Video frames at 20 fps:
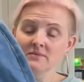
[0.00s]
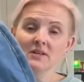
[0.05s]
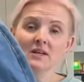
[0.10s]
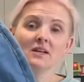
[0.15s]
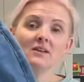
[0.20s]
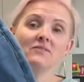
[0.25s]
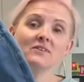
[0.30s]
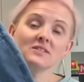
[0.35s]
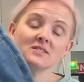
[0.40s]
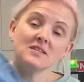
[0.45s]

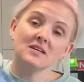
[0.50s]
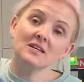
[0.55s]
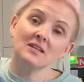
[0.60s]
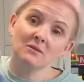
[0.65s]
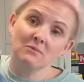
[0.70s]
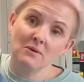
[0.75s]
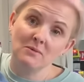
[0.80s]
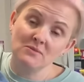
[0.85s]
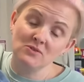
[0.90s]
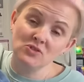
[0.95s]
Olivia's taking
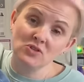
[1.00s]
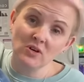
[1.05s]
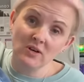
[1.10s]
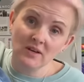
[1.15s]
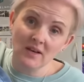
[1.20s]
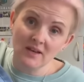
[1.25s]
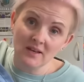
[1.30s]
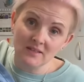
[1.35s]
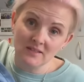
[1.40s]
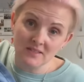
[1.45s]
the baby to try and
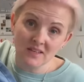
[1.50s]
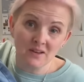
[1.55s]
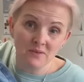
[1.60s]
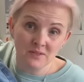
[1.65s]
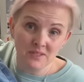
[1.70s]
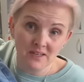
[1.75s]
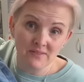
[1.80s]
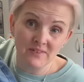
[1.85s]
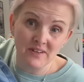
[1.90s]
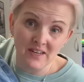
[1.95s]
get her to go
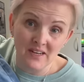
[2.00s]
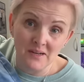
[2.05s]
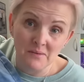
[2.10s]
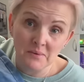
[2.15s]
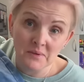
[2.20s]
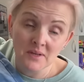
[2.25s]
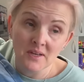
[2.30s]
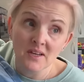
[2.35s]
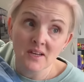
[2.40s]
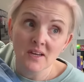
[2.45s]
to have a nap.
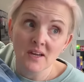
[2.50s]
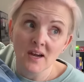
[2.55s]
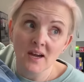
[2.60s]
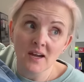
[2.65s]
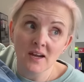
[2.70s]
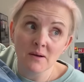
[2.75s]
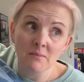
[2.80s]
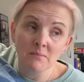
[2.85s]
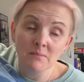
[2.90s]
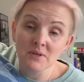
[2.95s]

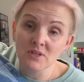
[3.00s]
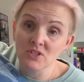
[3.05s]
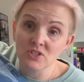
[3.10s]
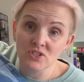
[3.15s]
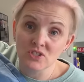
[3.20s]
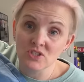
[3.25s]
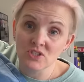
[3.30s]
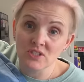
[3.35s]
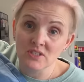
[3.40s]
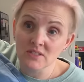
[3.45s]
Because
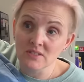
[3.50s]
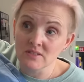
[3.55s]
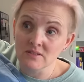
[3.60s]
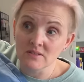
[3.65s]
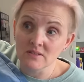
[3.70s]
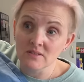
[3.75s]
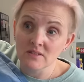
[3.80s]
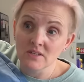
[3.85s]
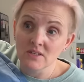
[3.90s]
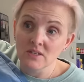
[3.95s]
she's
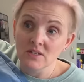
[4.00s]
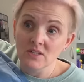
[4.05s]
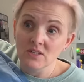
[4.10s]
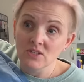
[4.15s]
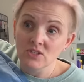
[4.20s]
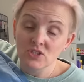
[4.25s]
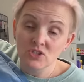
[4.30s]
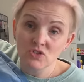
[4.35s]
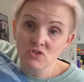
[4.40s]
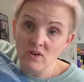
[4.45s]

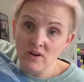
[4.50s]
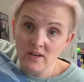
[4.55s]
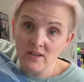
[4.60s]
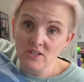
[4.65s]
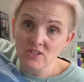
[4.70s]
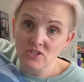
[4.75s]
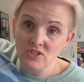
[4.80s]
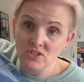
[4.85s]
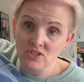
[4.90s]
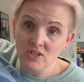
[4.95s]
crying
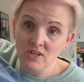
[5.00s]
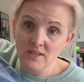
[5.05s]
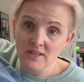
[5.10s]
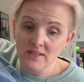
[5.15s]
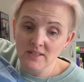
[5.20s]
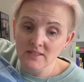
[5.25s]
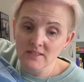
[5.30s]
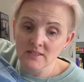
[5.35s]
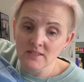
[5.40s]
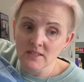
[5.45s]
because she's
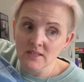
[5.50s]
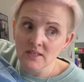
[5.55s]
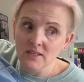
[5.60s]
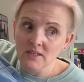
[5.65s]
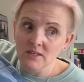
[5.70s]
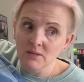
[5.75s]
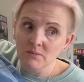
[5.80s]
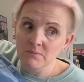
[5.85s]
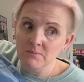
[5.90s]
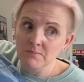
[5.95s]
tired,
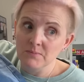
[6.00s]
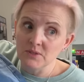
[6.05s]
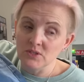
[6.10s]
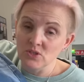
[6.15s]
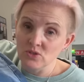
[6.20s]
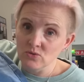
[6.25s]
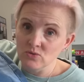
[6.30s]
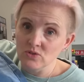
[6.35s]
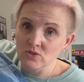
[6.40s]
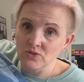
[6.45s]
but
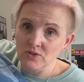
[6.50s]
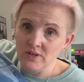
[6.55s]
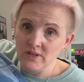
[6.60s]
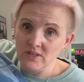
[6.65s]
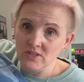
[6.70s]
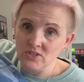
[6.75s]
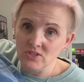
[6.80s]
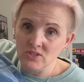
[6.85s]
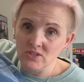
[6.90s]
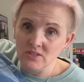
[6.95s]
she's also crying
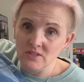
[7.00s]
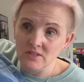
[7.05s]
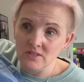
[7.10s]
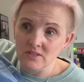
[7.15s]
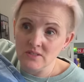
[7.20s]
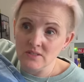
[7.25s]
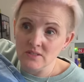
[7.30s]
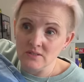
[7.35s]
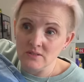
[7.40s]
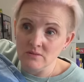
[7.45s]
because she
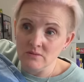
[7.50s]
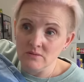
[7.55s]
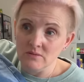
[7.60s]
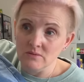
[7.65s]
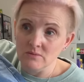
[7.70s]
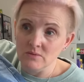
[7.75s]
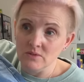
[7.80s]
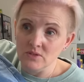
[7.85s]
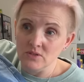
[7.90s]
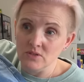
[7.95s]
doesn't
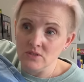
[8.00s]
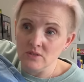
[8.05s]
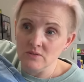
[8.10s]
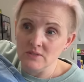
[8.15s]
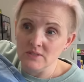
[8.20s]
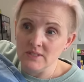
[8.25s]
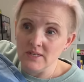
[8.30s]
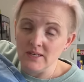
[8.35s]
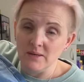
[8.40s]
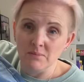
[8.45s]
want to go
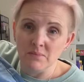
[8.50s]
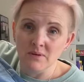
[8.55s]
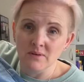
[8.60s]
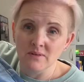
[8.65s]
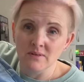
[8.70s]
to sleep